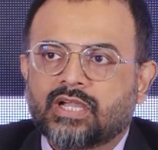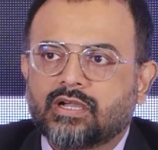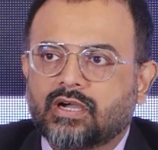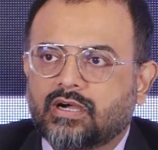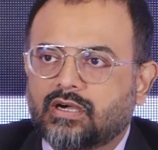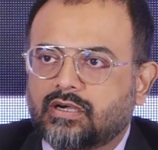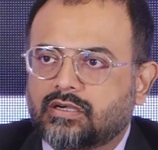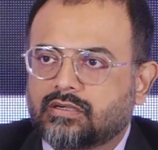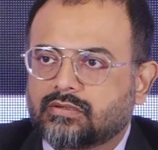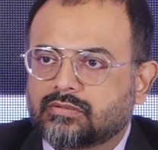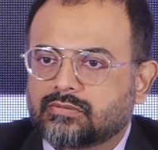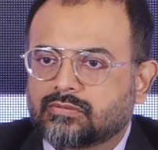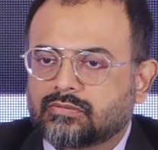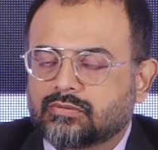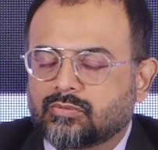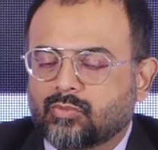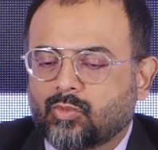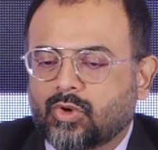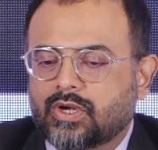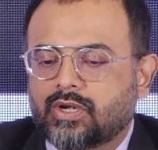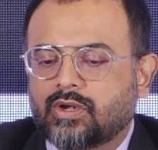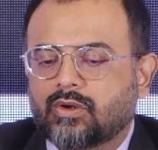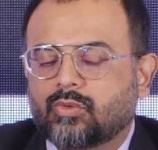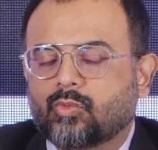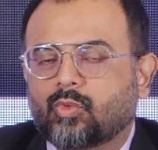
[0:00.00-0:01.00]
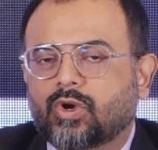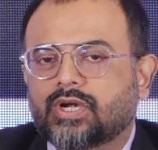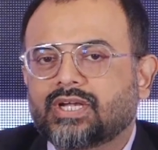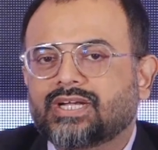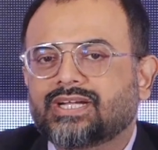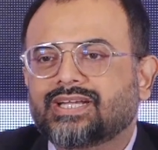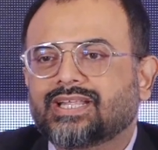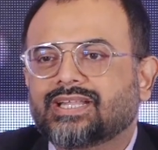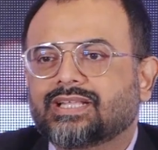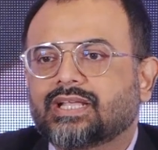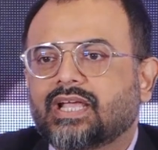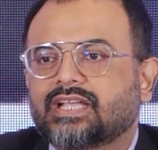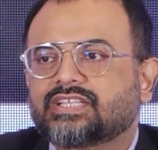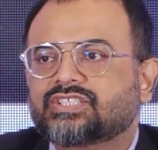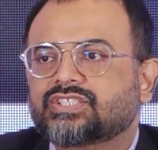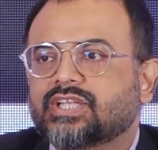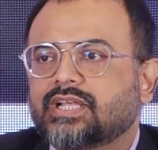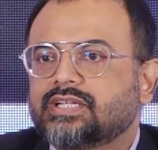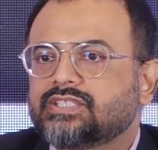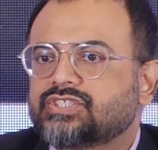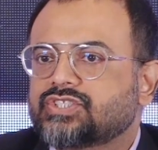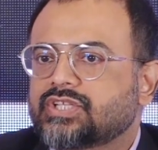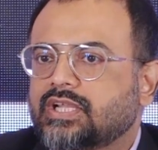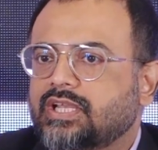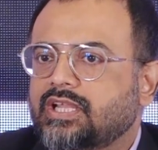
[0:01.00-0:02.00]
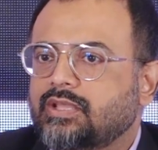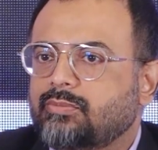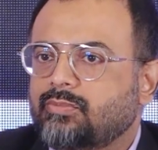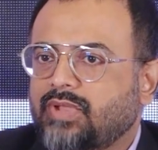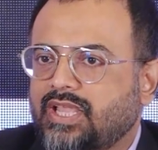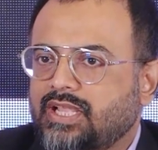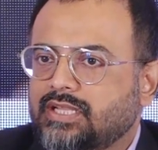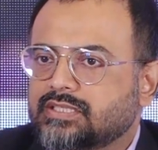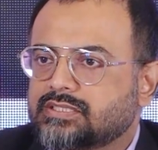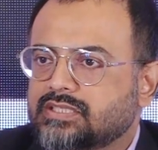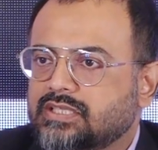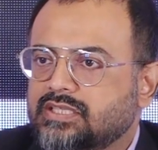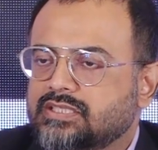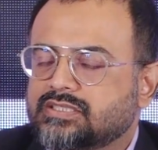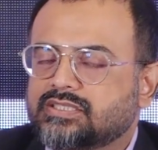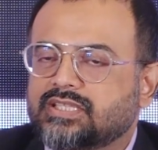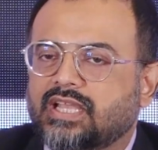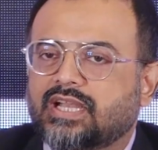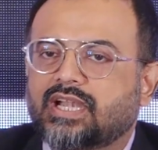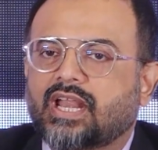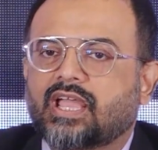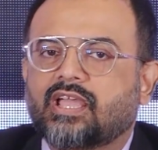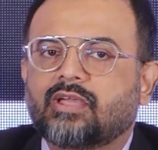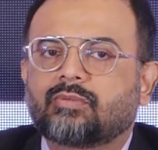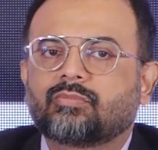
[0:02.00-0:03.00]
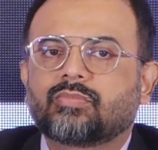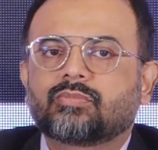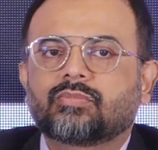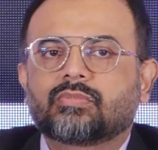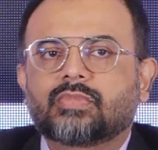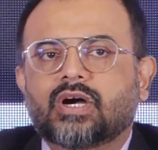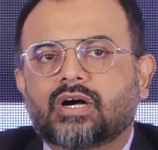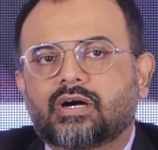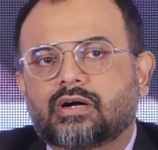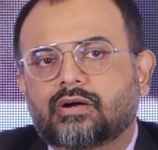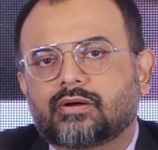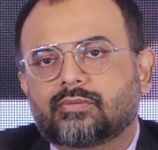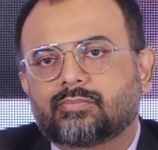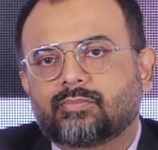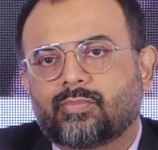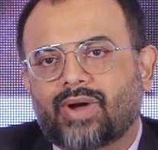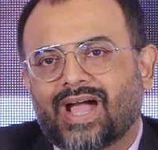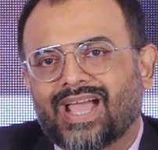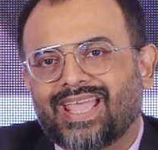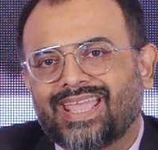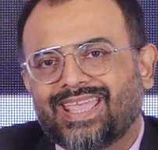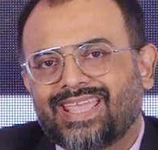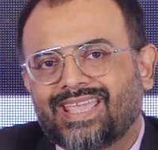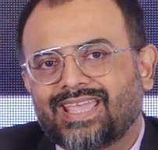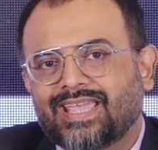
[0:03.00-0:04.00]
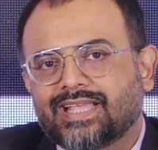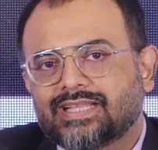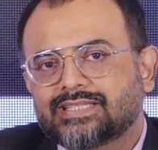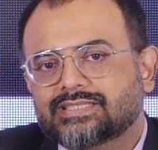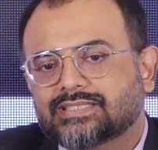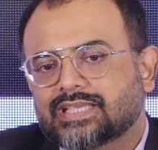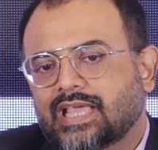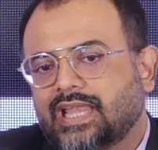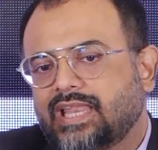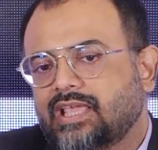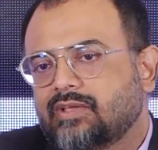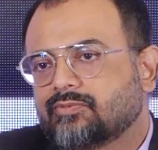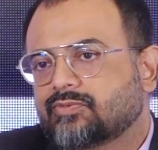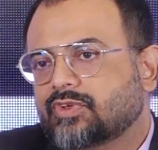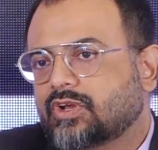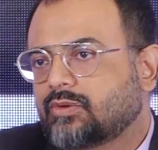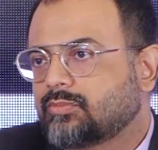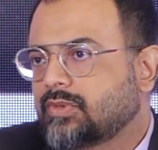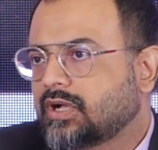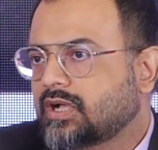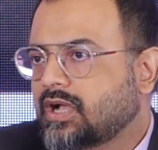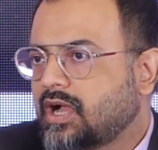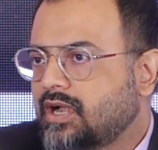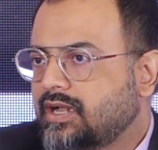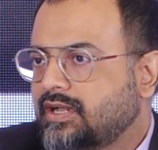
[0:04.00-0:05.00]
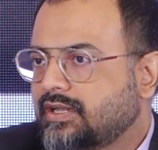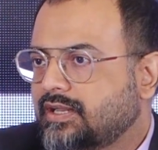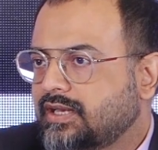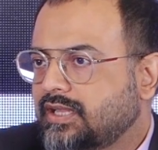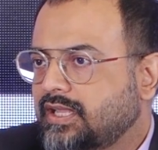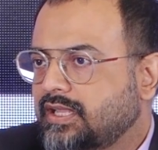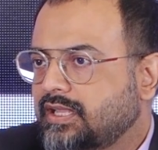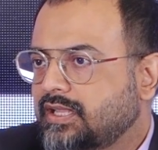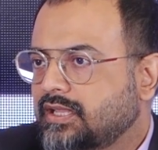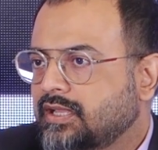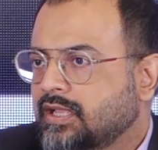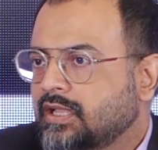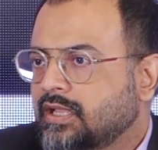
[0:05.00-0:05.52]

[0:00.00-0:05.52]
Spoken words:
What it essentially means is that I am buying and selling from a country.